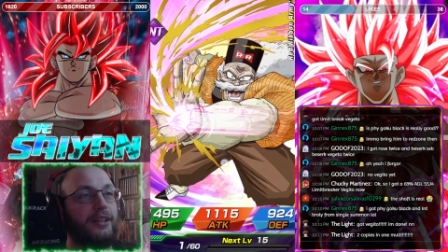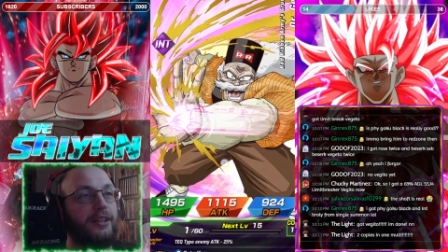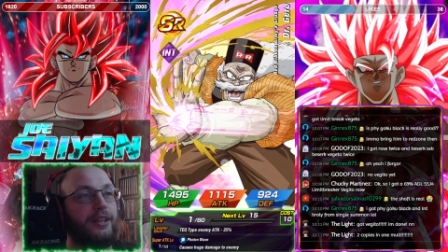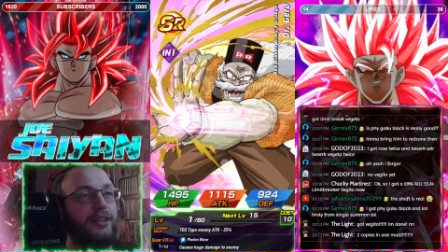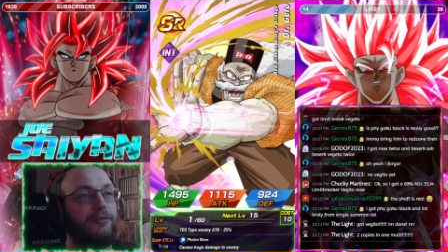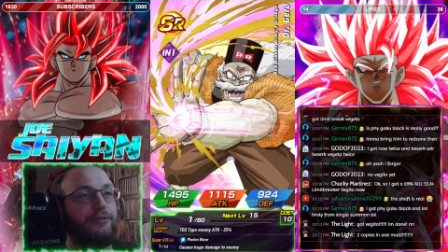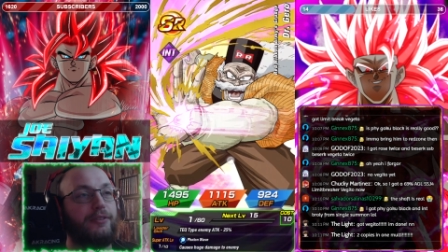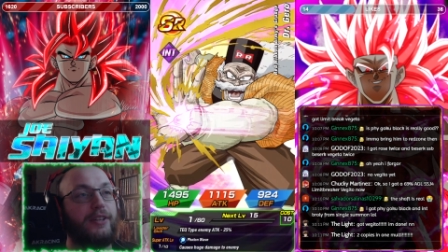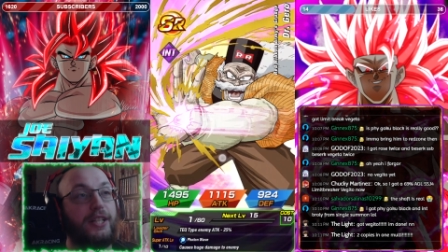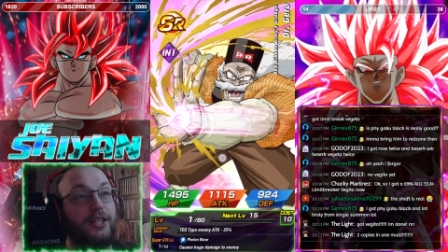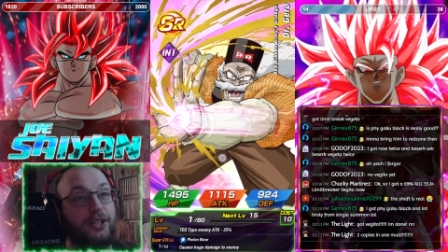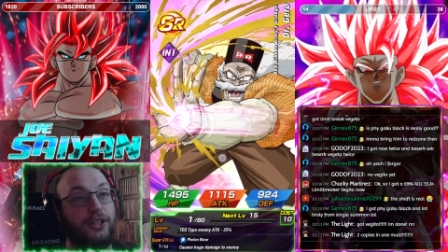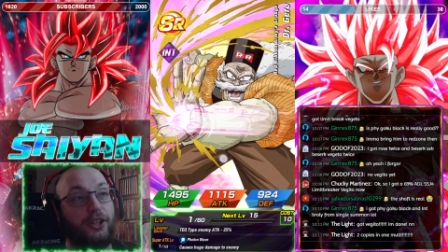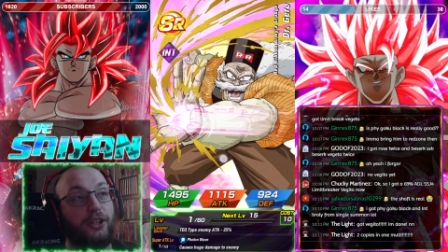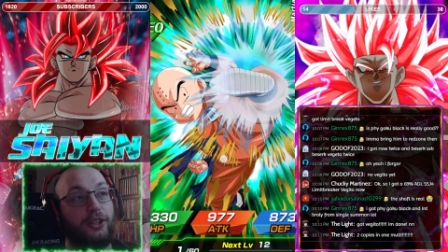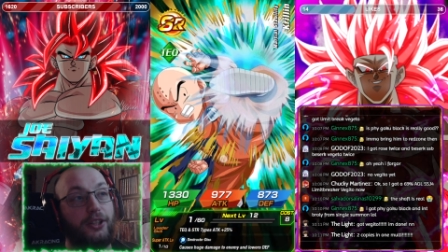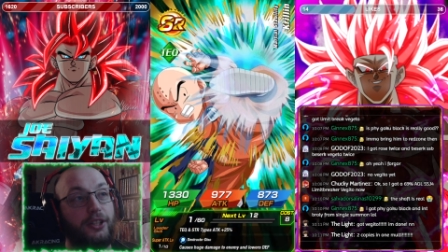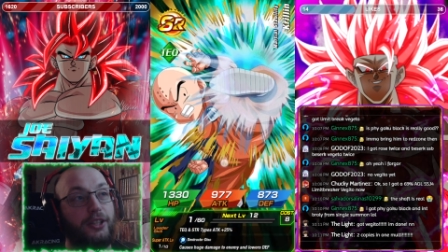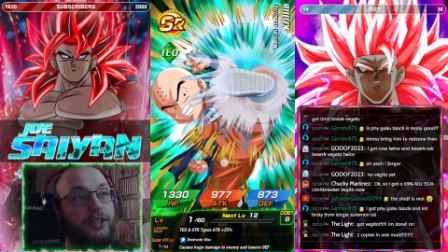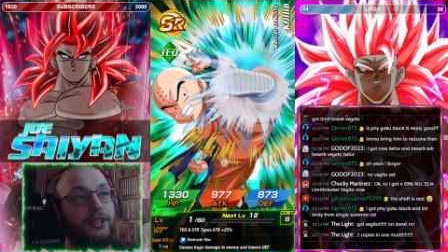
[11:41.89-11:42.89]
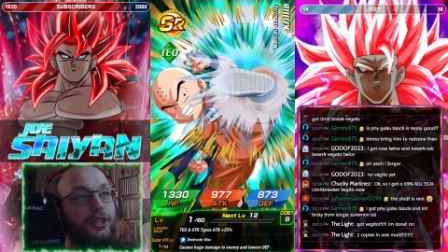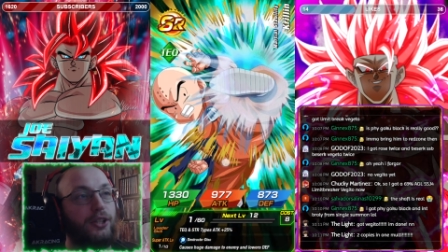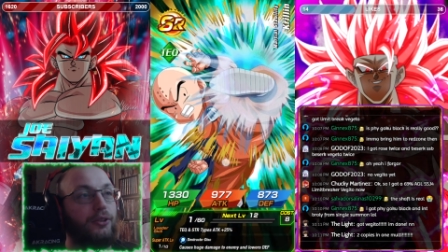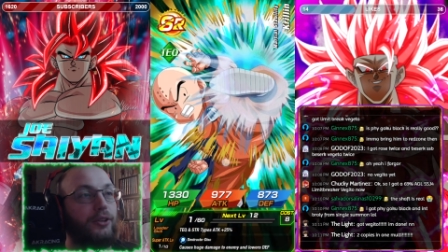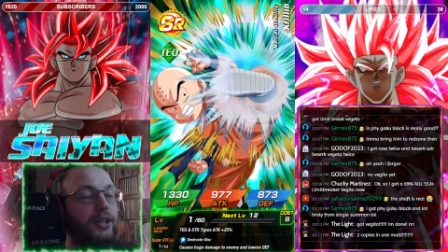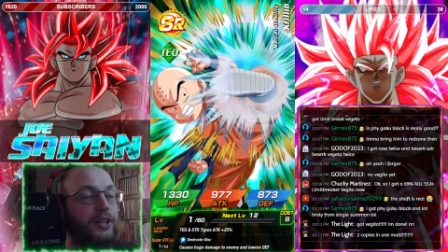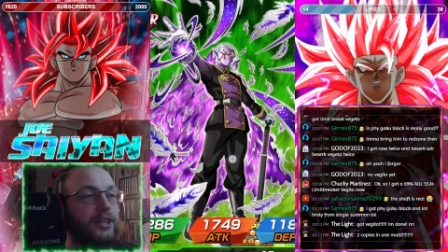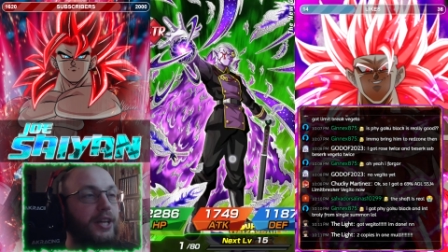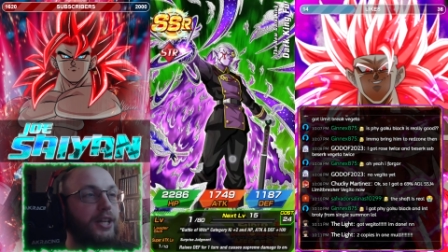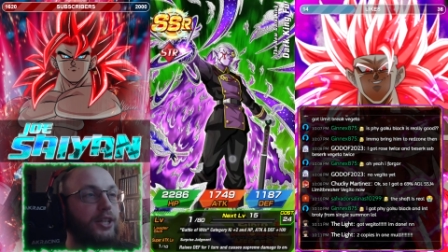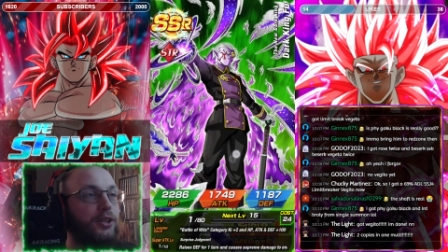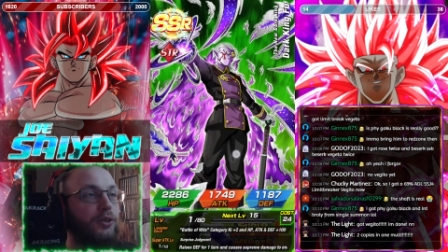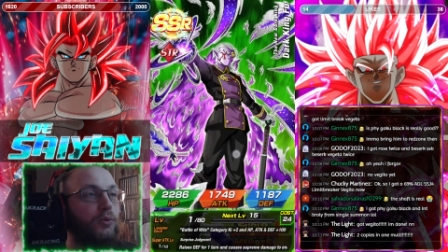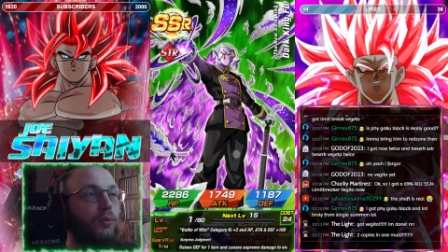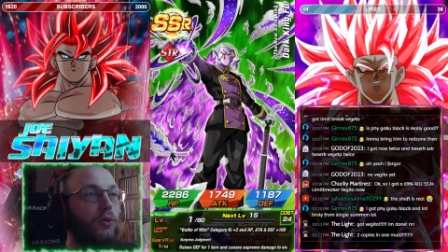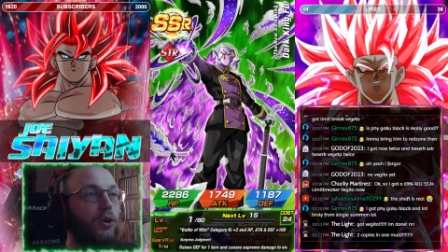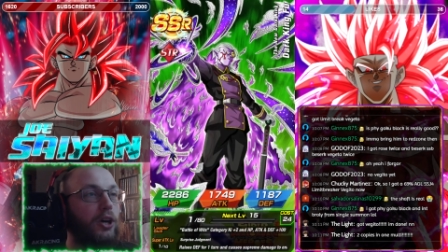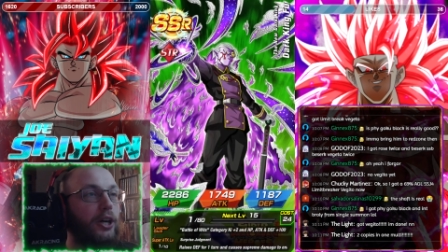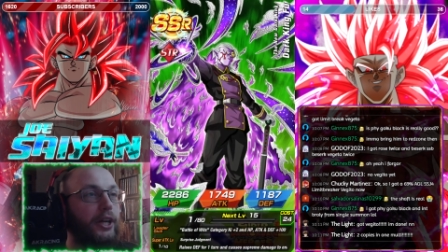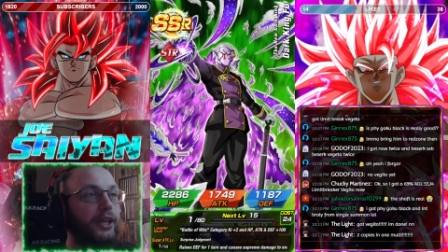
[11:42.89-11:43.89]
the featured unit that you
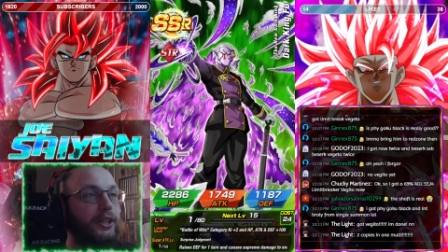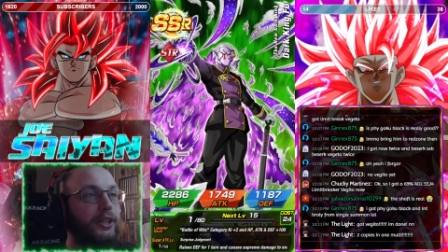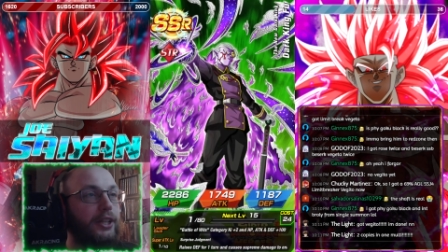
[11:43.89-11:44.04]
want,